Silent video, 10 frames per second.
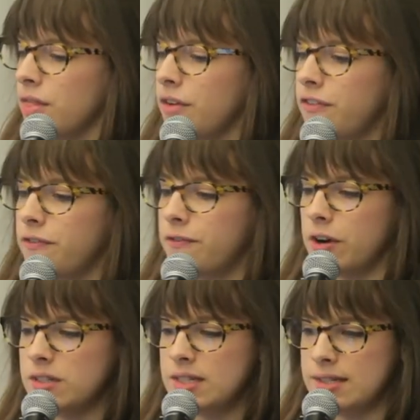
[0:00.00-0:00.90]
The
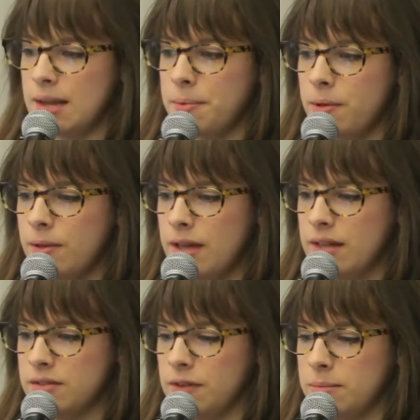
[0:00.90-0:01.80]
first example
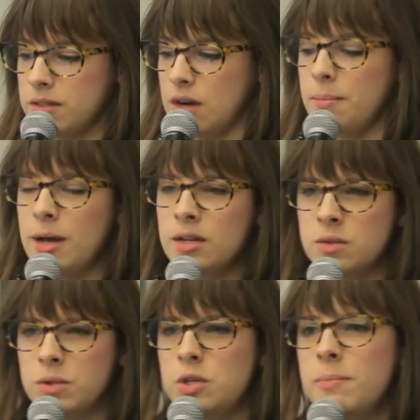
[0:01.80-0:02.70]
is from
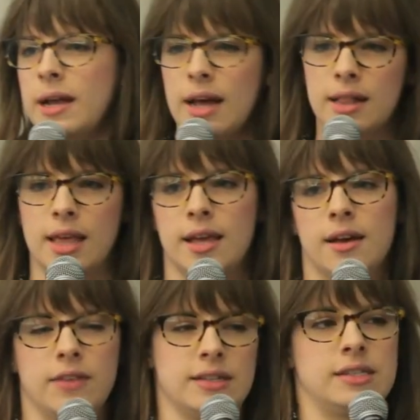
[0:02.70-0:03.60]
Starbucks, which you might not think
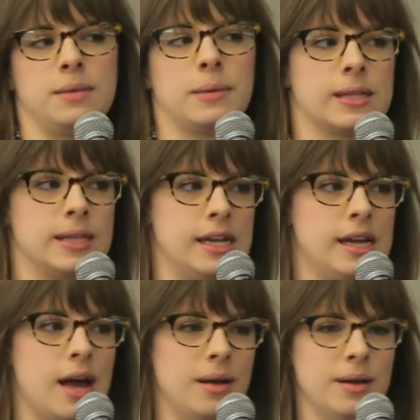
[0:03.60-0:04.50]
of as
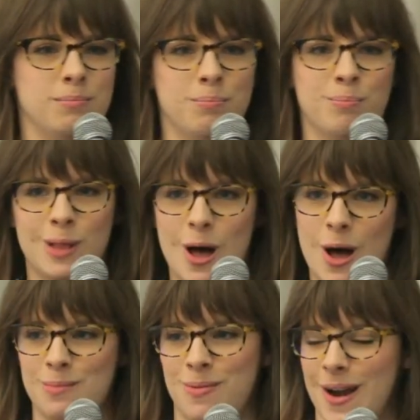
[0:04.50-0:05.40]
typically a
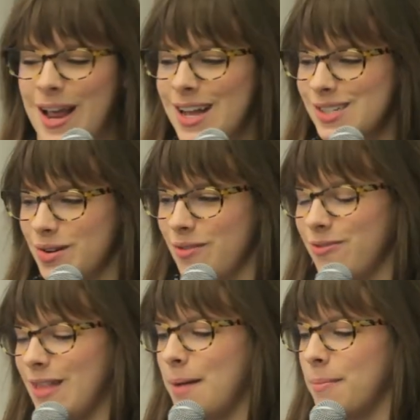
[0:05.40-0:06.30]
blah brand or a
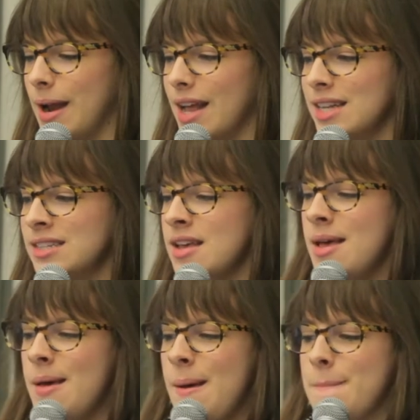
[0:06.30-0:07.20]
flat brand,
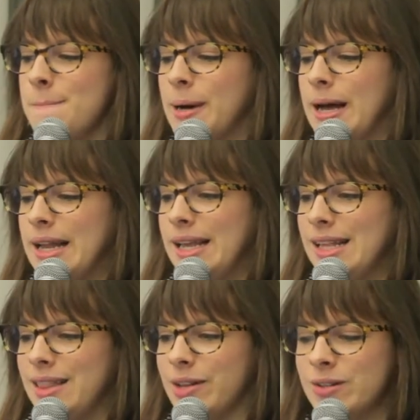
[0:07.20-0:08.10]
but
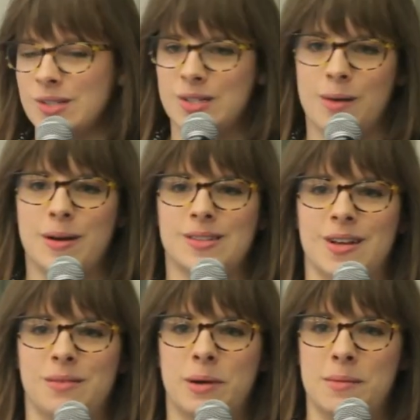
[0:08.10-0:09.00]
there's a Starbucks
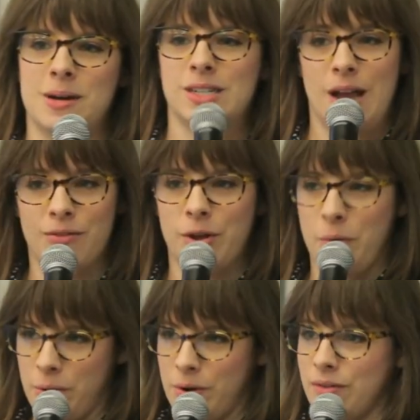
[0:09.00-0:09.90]
on pretty much every
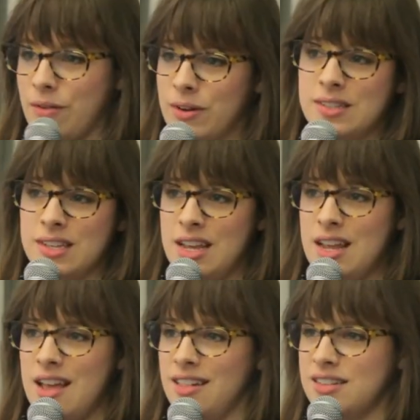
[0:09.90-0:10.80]
corner of every
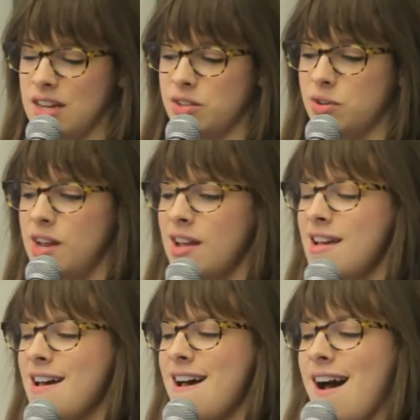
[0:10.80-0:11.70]
city in this country.
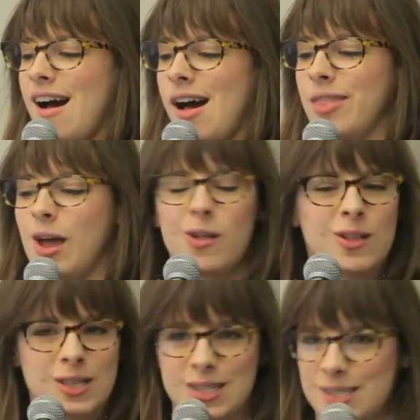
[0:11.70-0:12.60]
Uh, they all
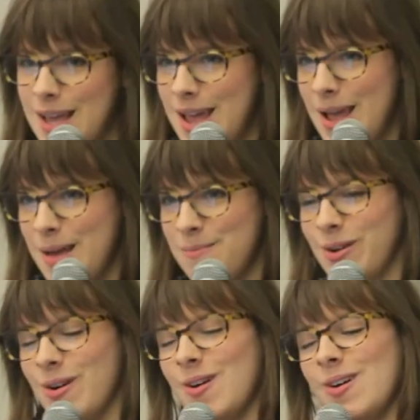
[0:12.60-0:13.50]
look the same.
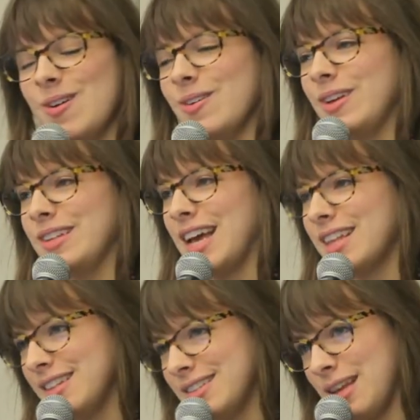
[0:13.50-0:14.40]
They're all
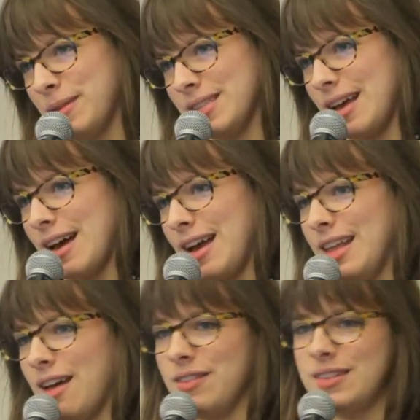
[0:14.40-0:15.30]
exactly the same inside.
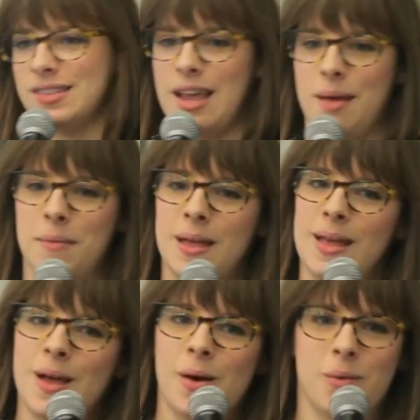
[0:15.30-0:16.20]
They have the same,
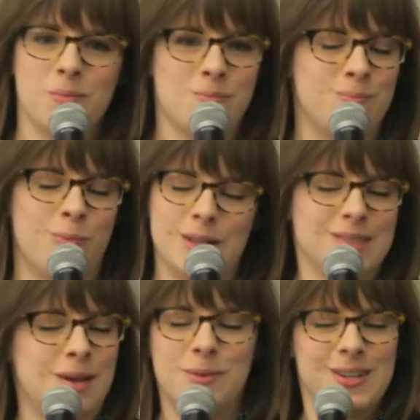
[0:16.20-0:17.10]
what
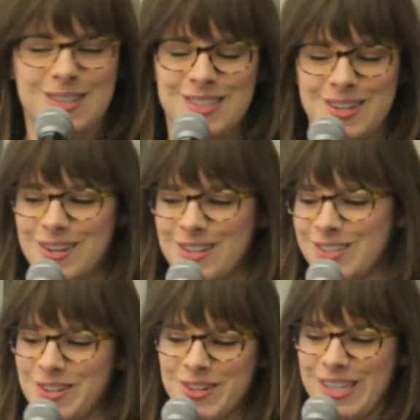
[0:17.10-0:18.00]
some would consider
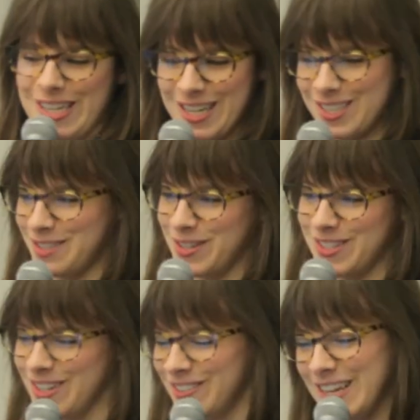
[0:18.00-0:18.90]
surly customer
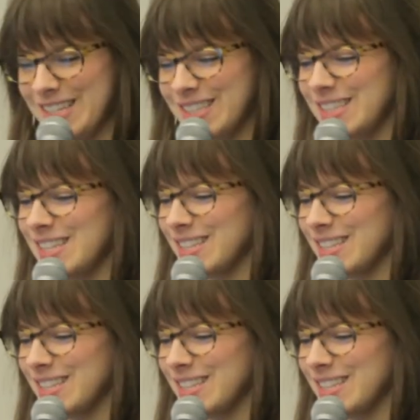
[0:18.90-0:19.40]
service.